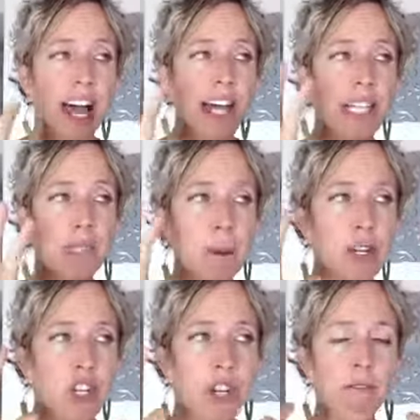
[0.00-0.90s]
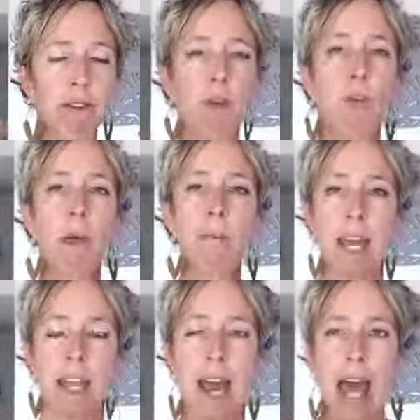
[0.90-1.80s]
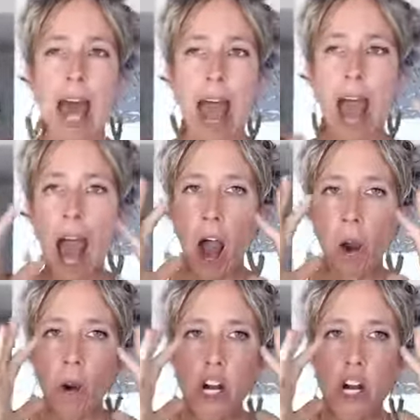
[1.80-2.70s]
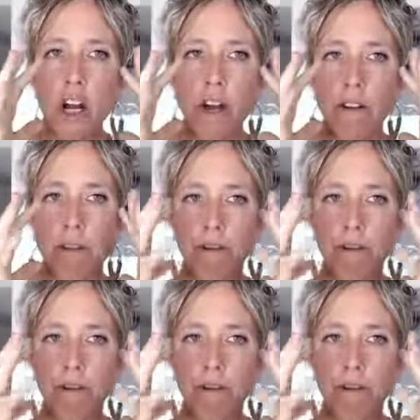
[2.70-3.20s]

And especially for women, our